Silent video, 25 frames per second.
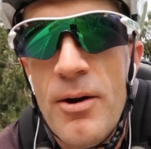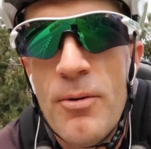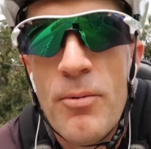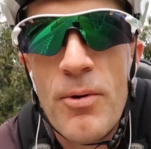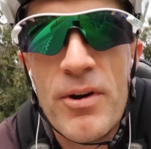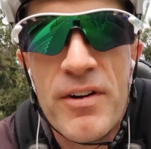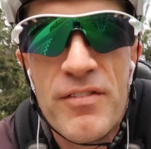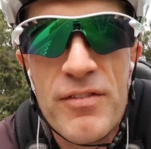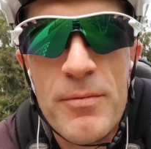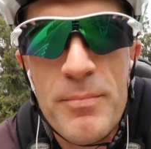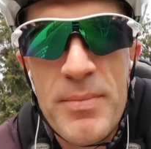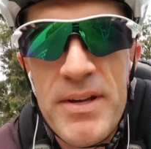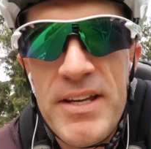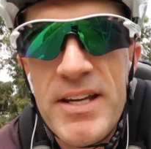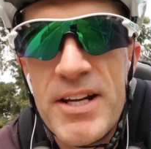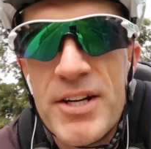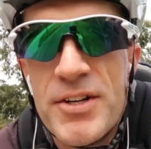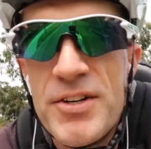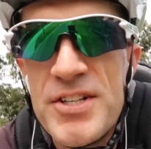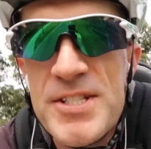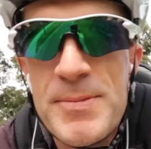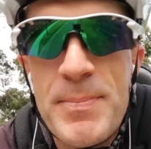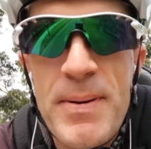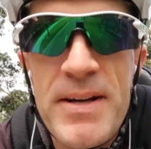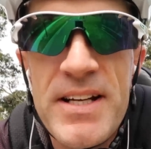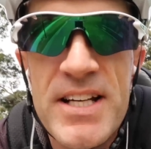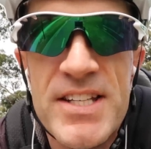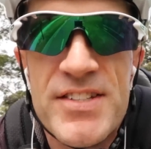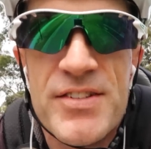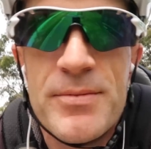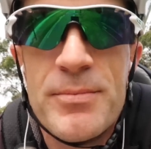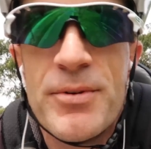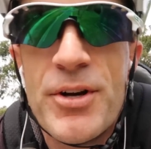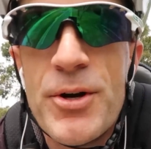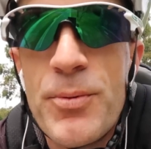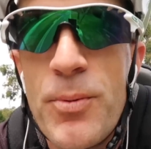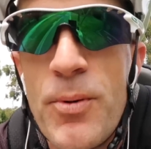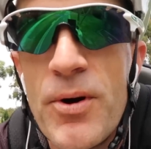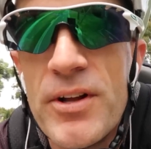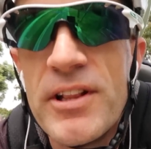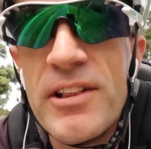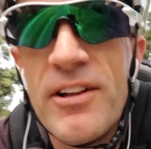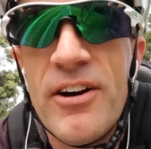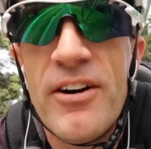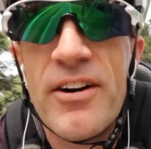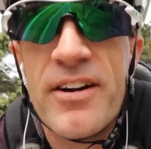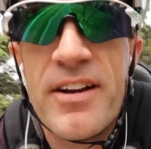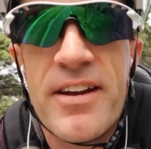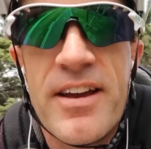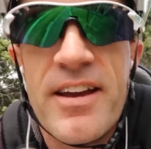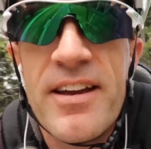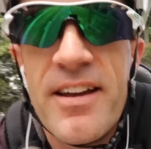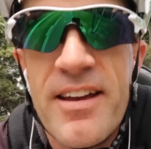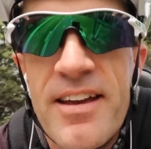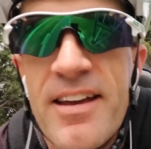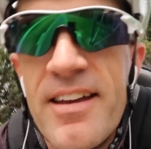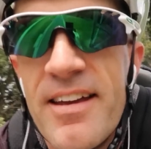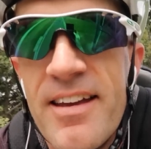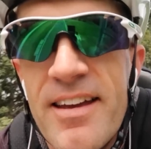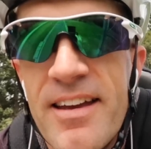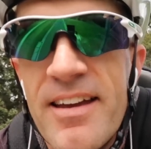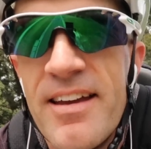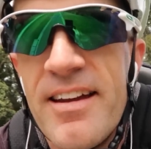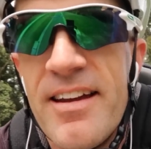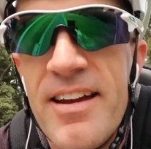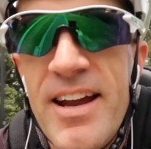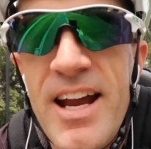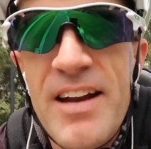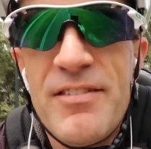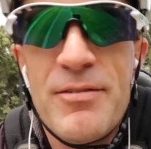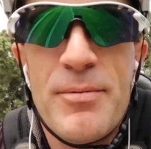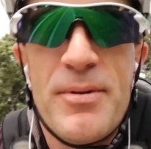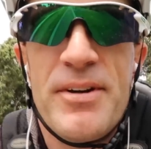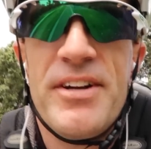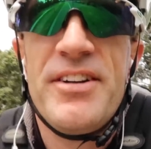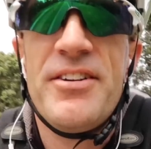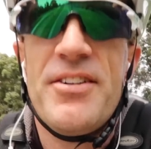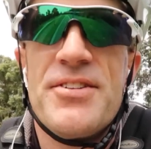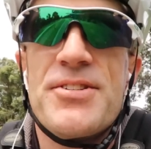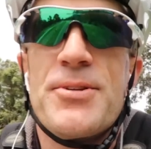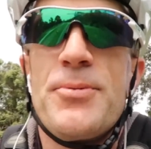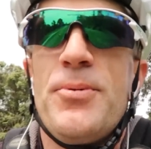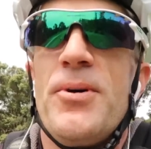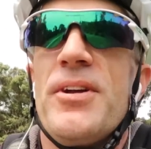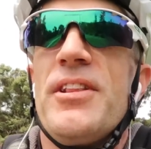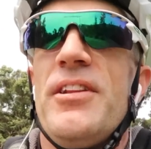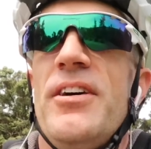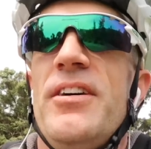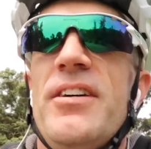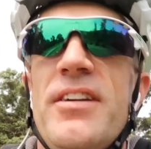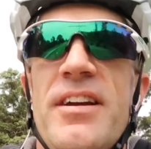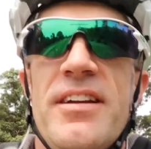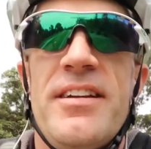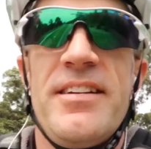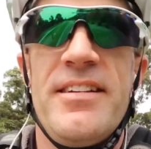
One of them being Chris Peters from Quadlock. Everybody knows Quadlock.